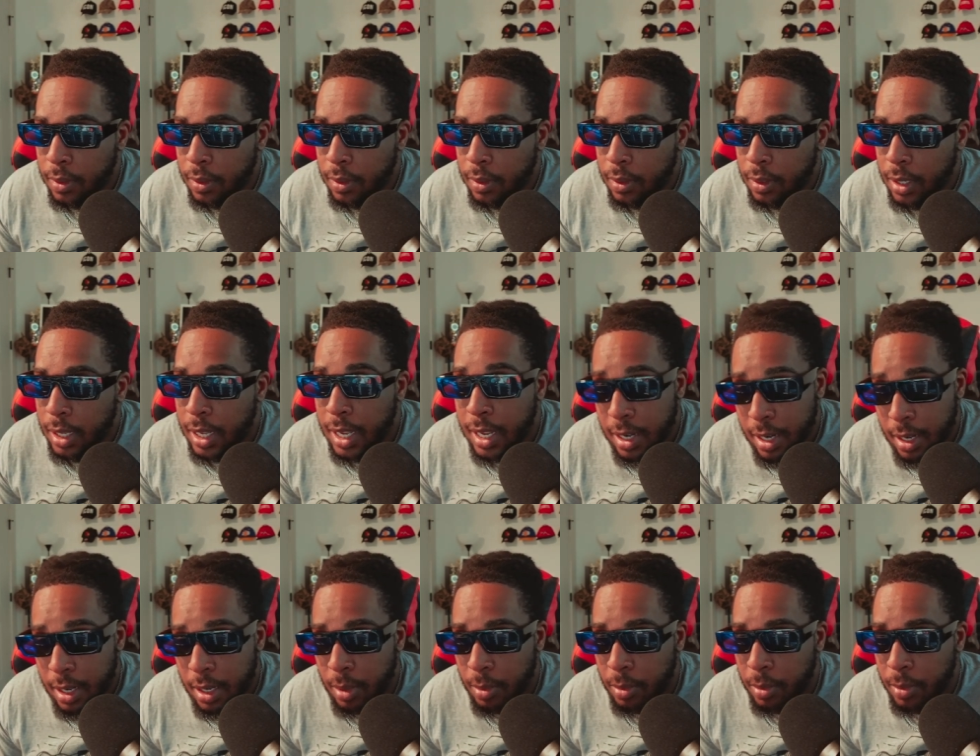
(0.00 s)
in
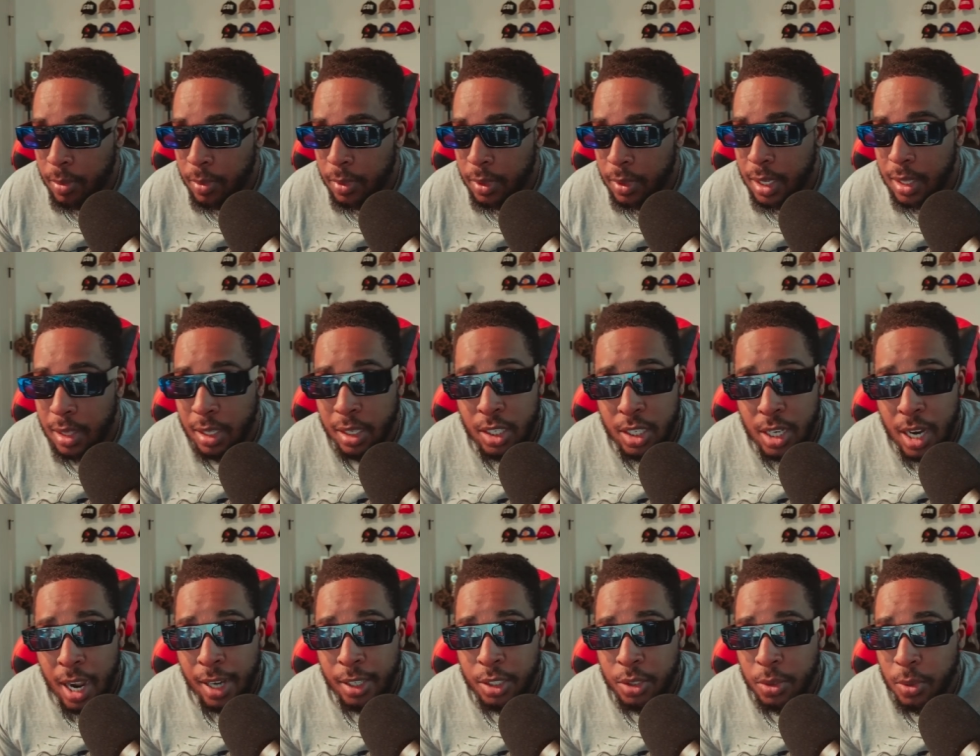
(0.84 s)
him than the
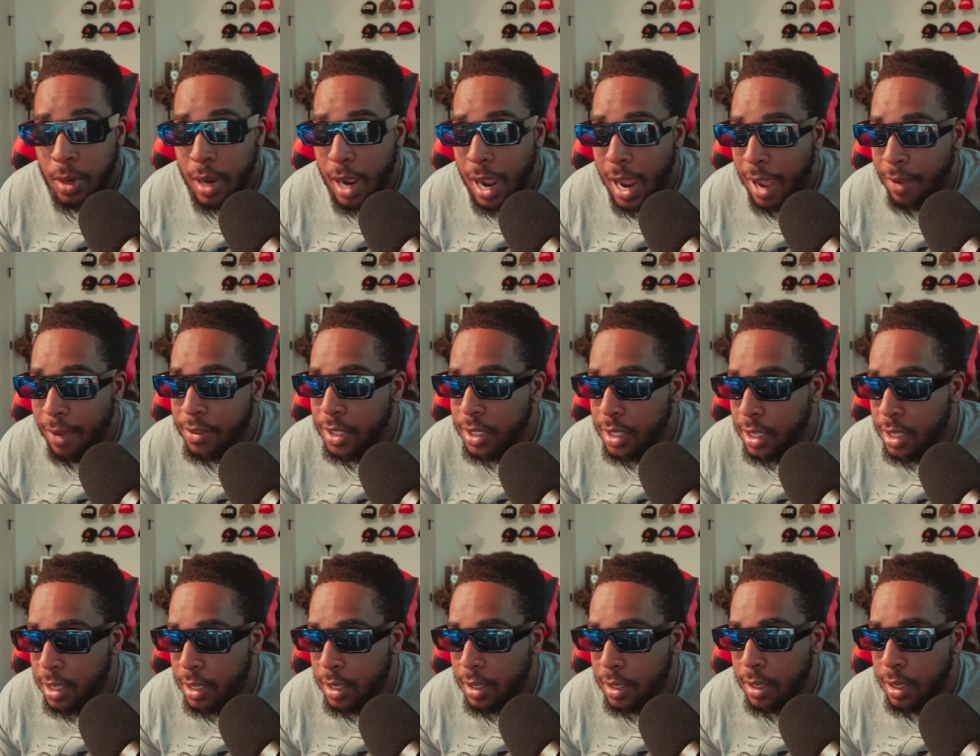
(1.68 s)
Joshua I've
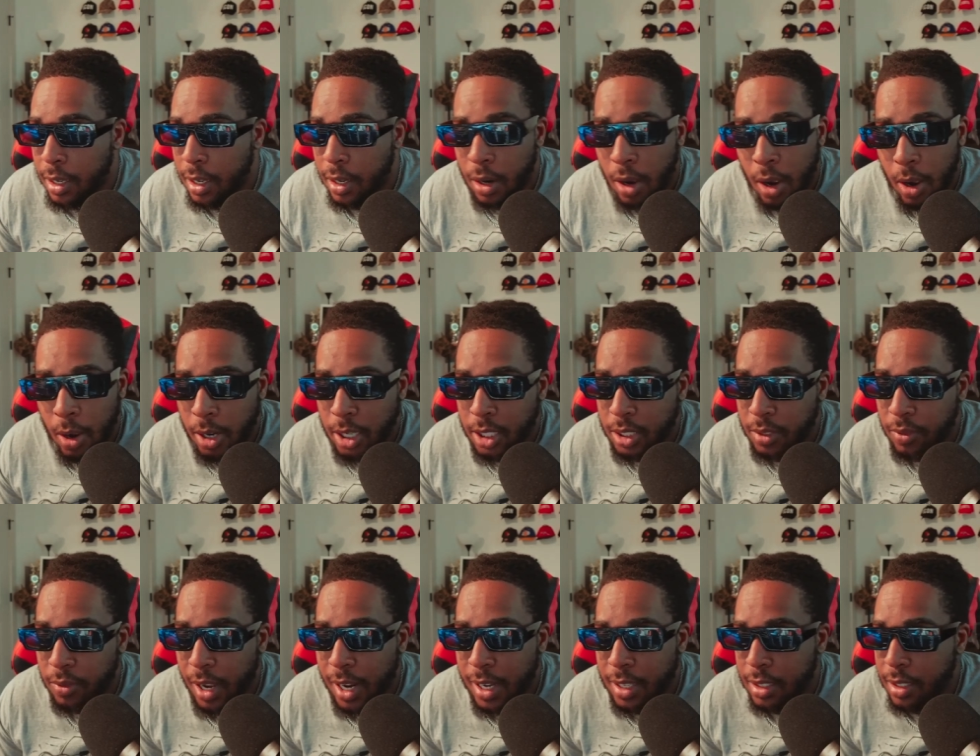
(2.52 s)
seen in all his
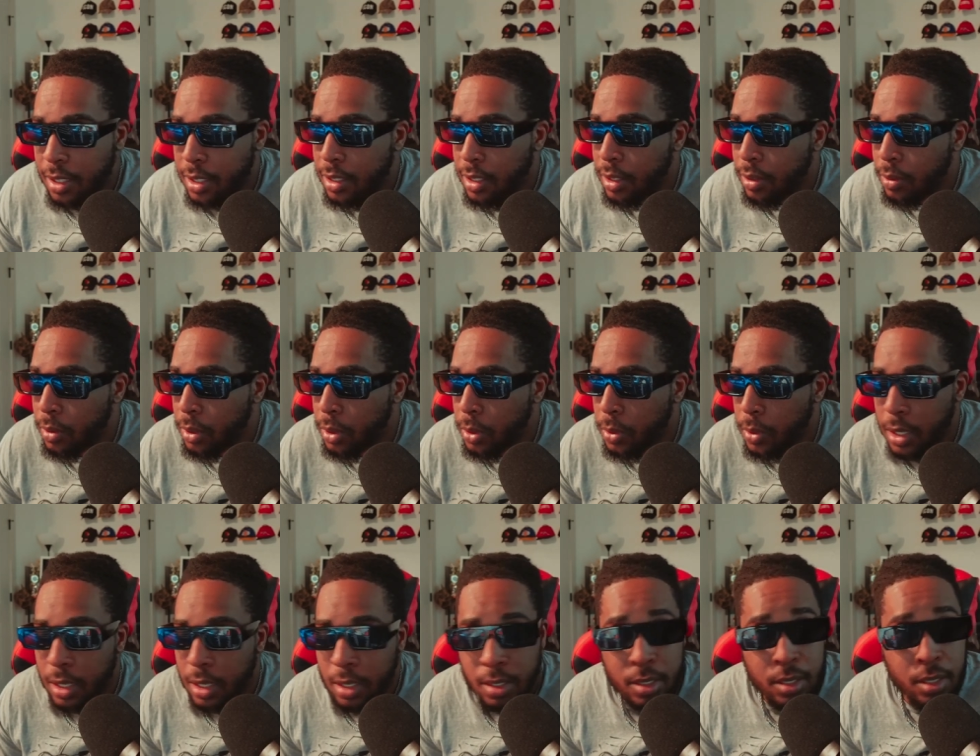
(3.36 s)
fights since the
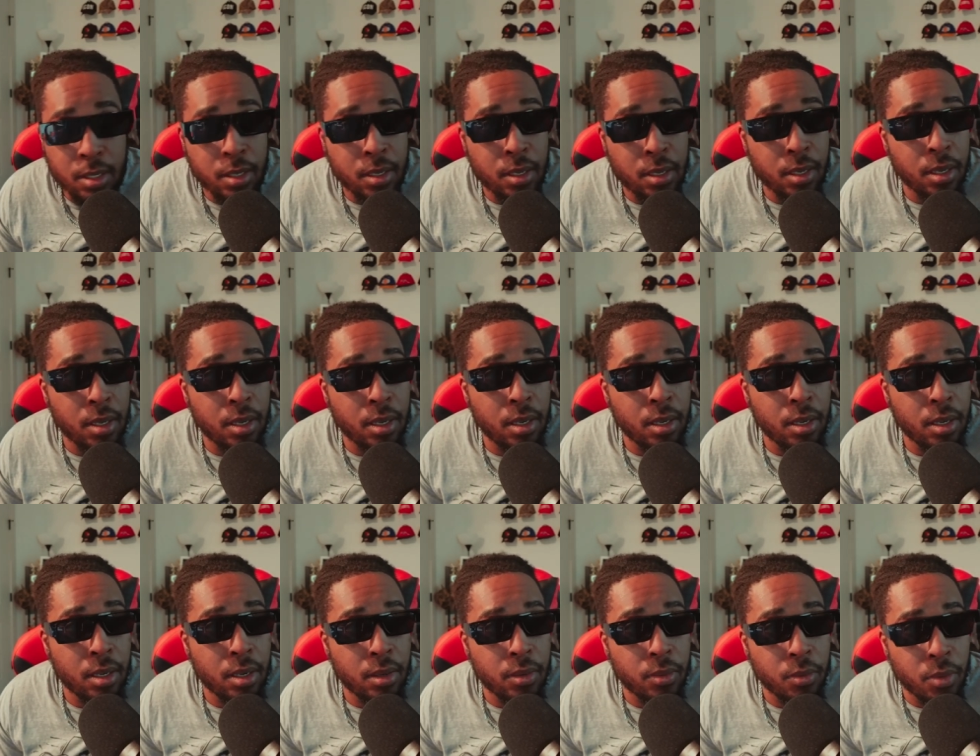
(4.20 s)
Ruiz
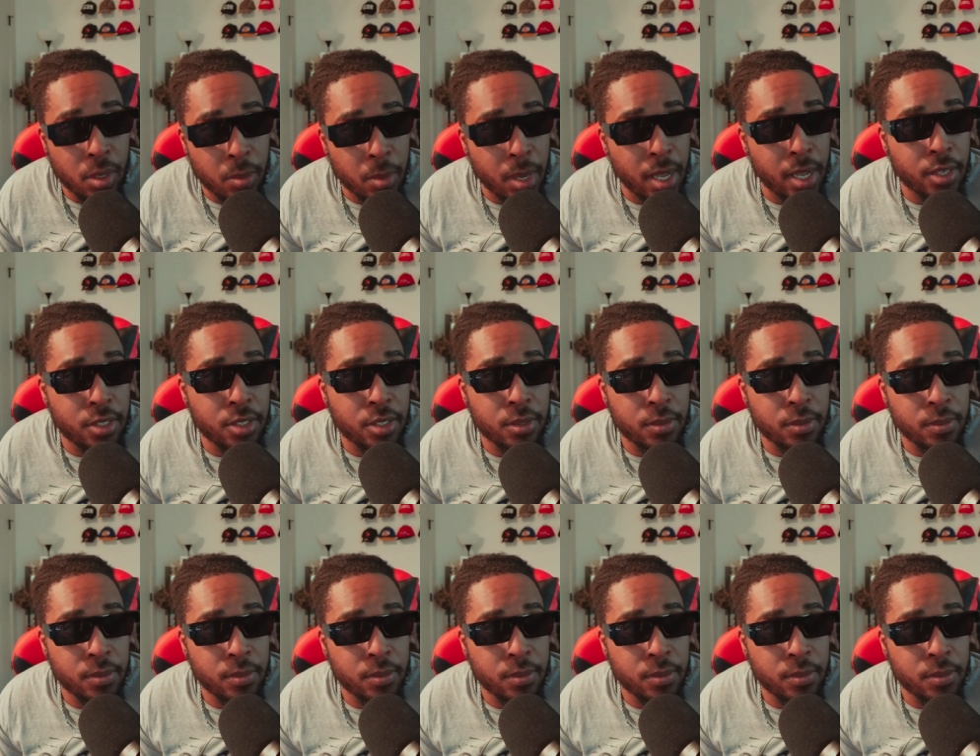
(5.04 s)
rematch.